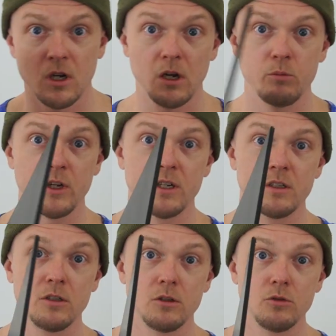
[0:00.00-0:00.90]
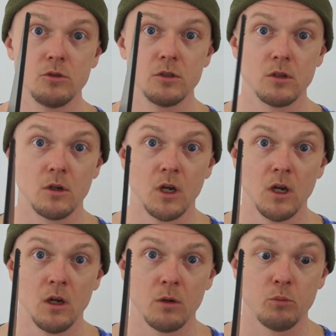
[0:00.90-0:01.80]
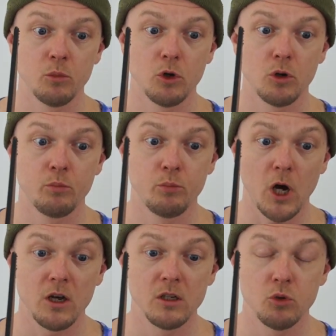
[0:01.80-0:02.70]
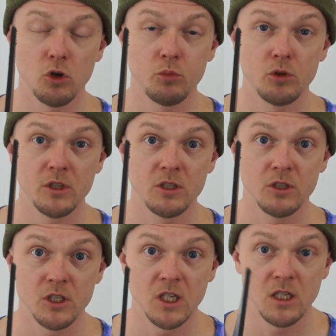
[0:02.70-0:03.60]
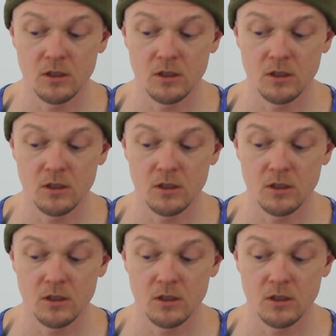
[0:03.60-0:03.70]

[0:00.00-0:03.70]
I plan to use polypropylene sheet,